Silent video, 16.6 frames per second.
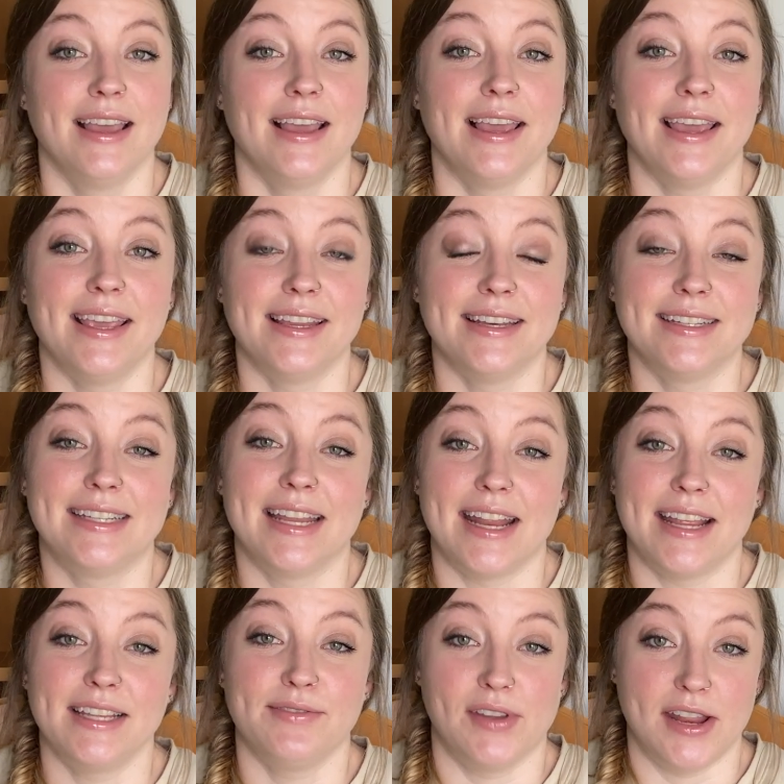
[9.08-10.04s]
In
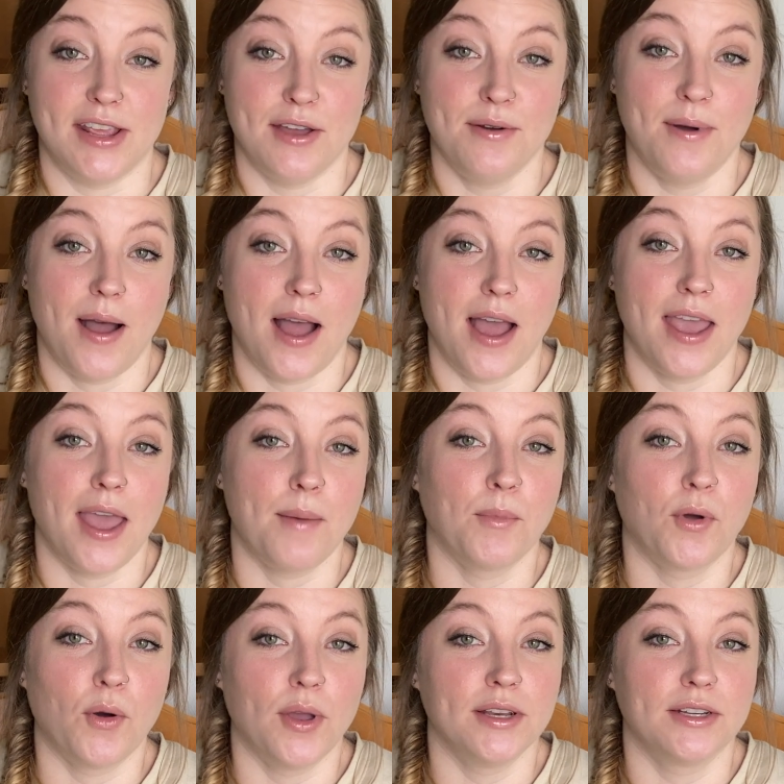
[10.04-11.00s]
today's video, I am
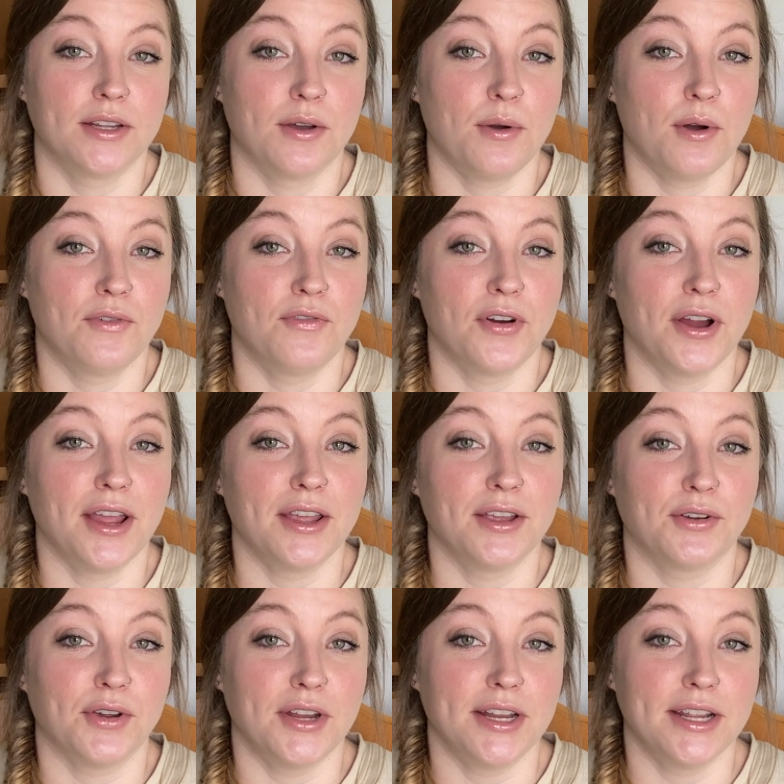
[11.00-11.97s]
going to go over
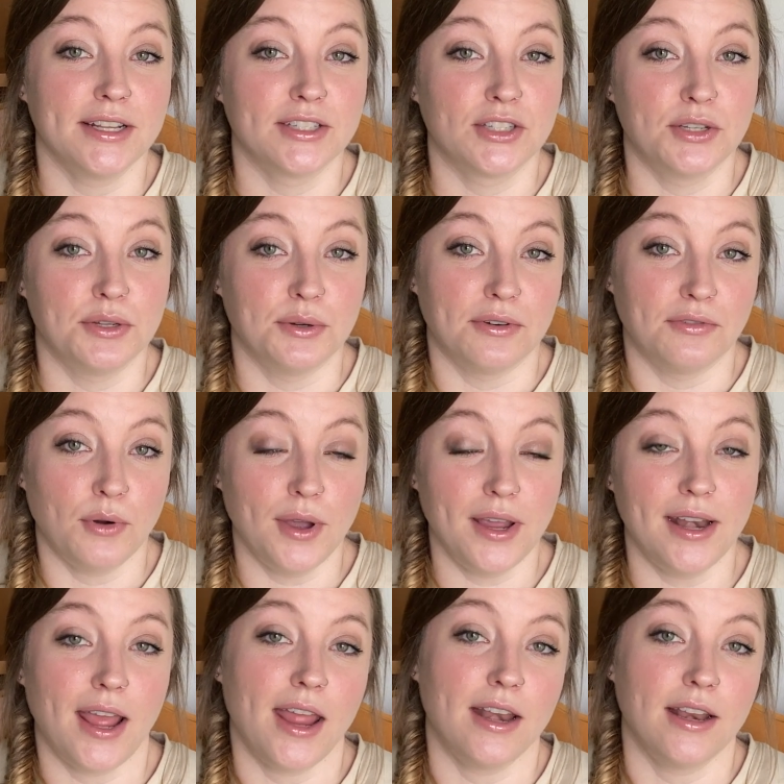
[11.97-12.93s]
ingredients to avoid
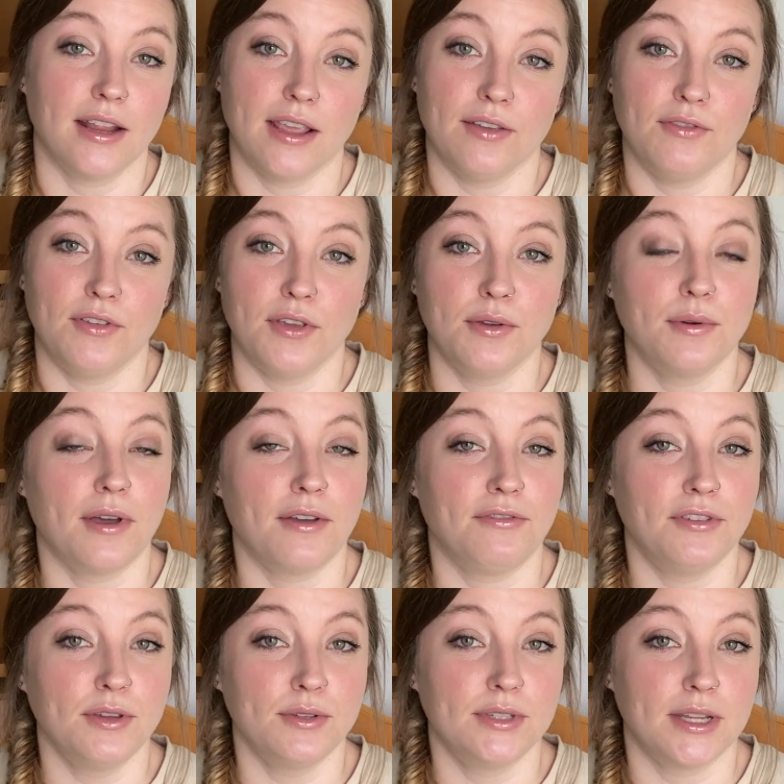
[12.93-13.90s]
and give you a
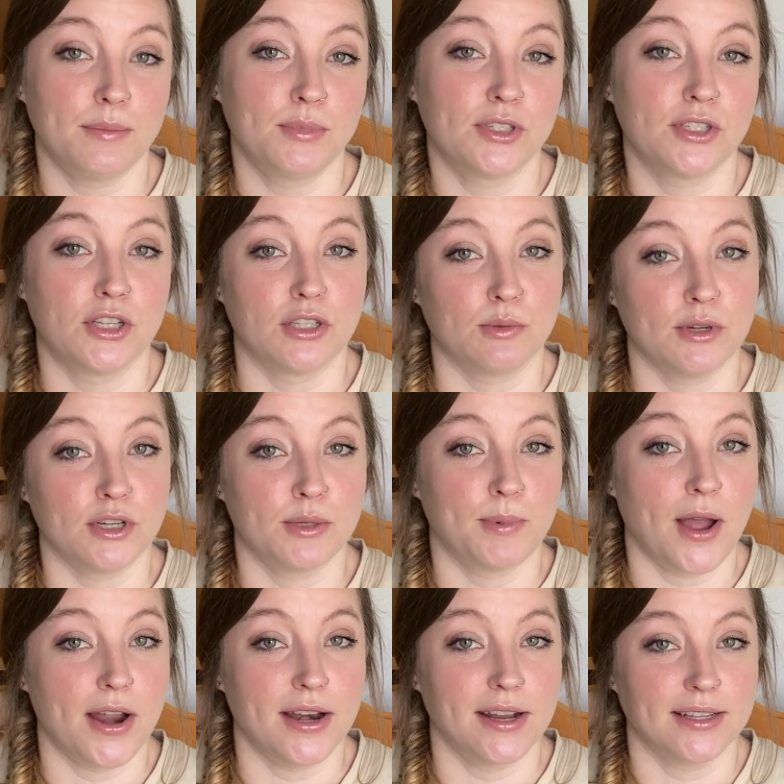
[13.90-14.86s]
few tips to switch
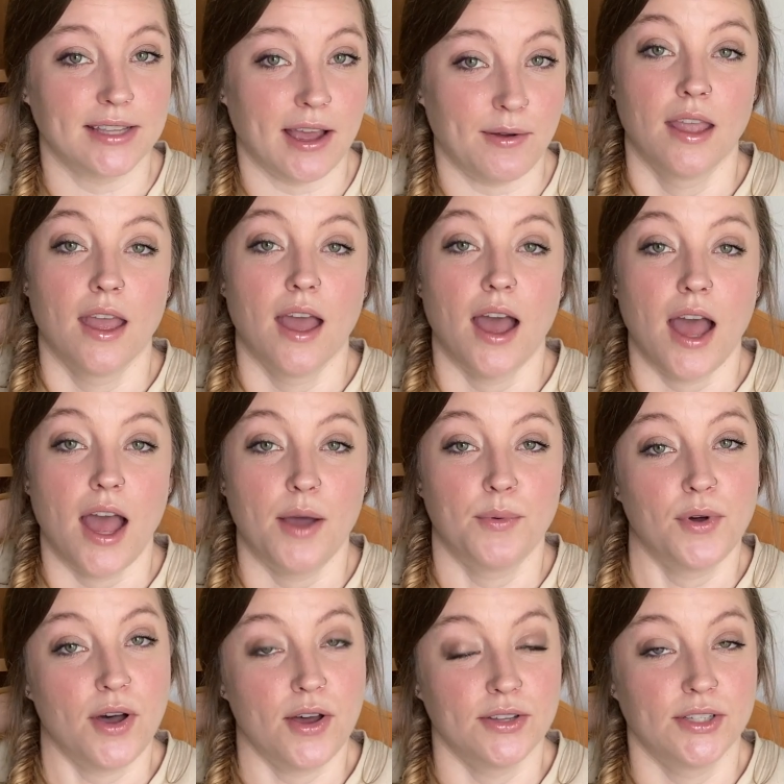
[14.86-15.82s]
products out. I will
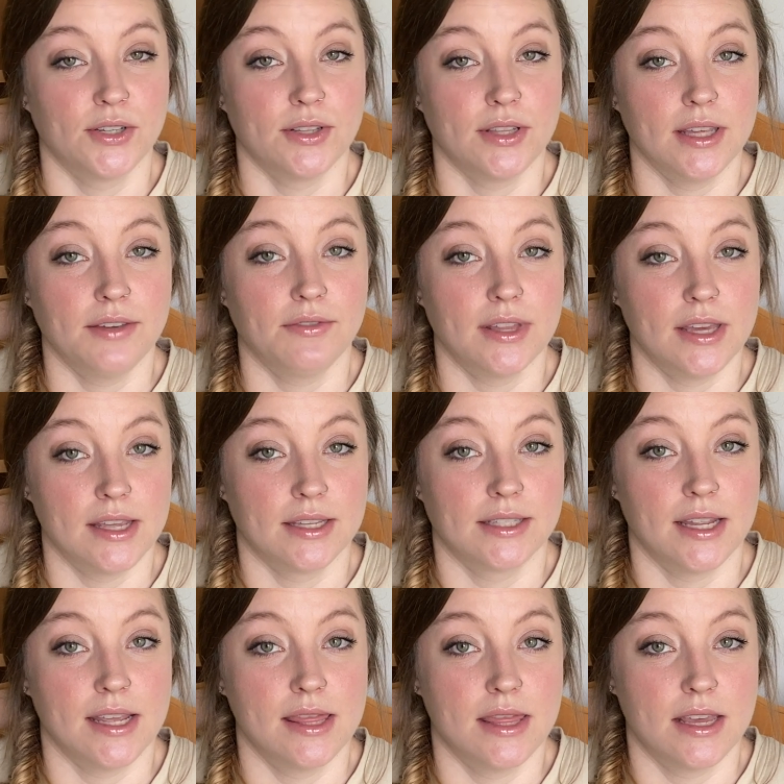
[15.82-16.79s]
also leave links
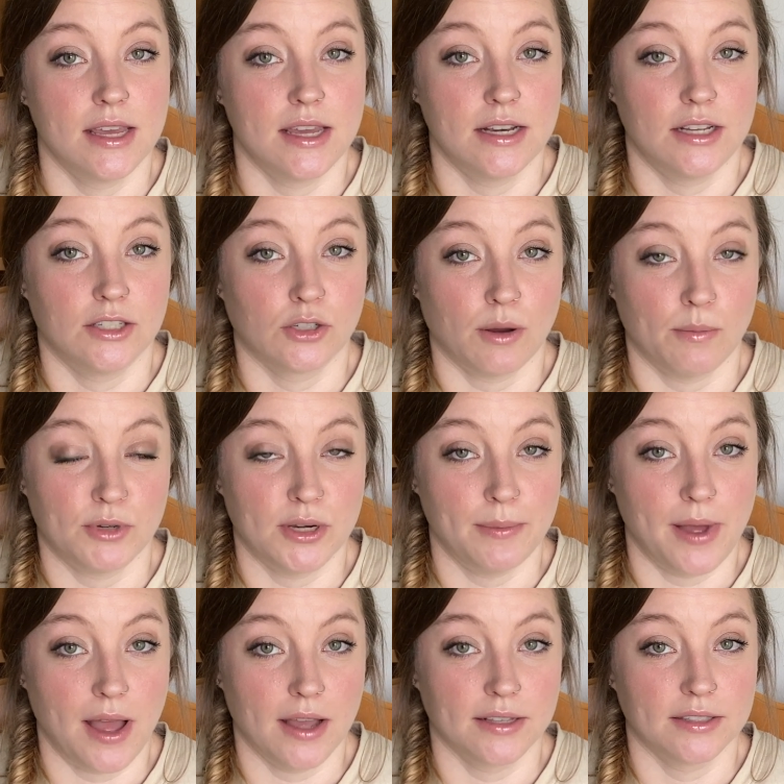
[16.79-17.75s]
in the description
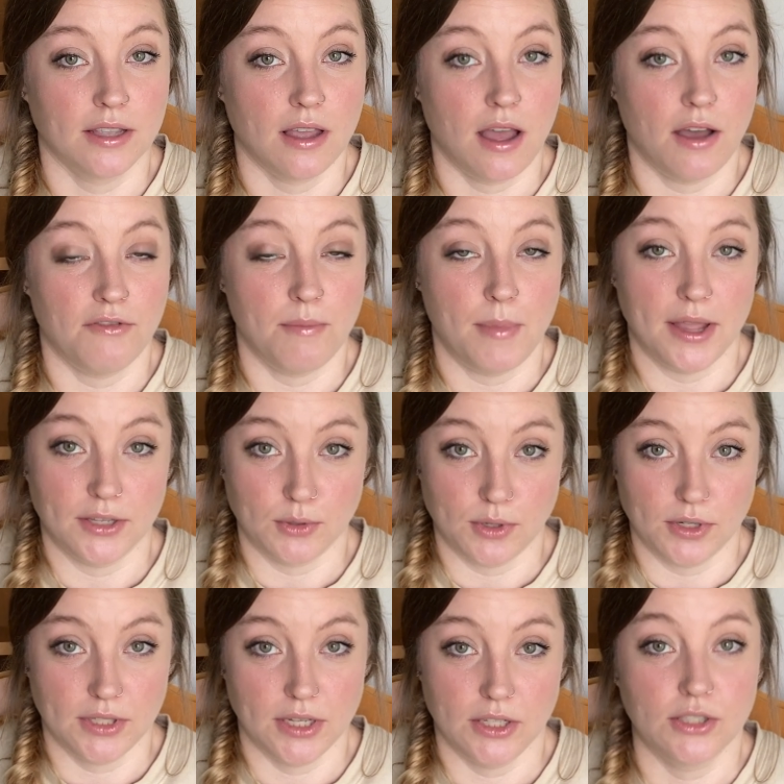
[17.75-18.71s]
box of my
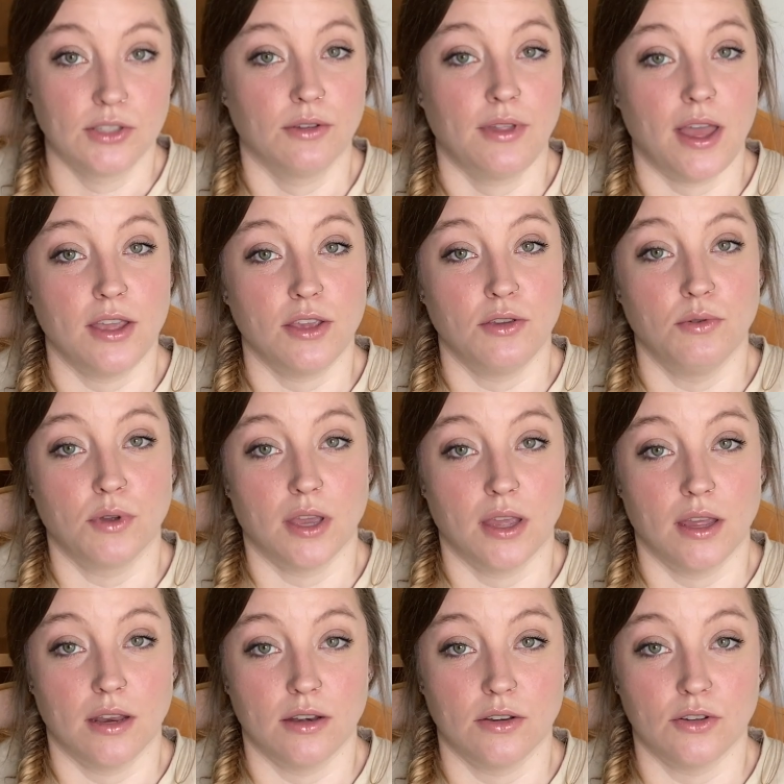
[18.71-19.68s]
sources so that you
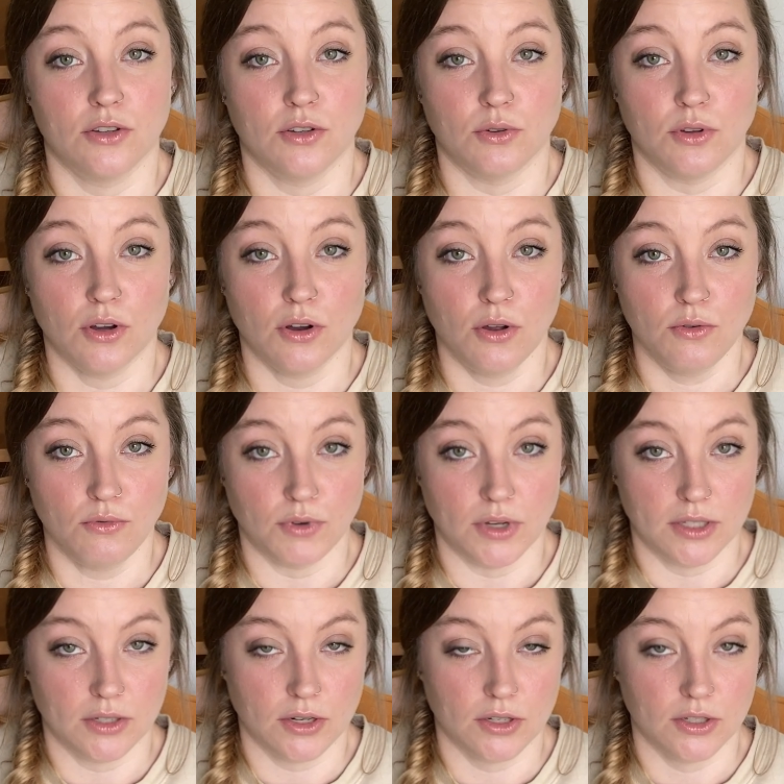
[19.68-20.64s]
can do your own
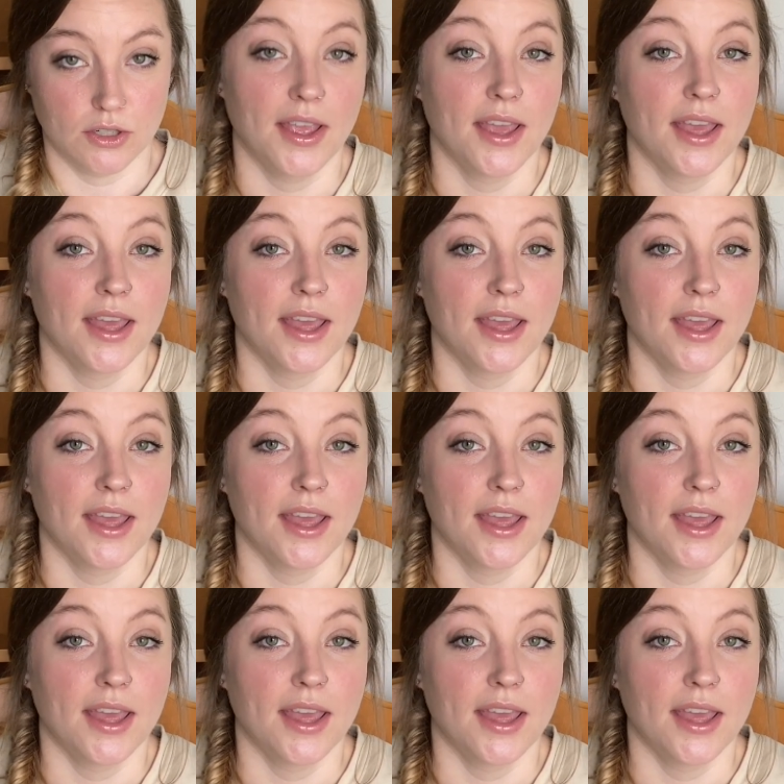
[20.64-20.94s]
research.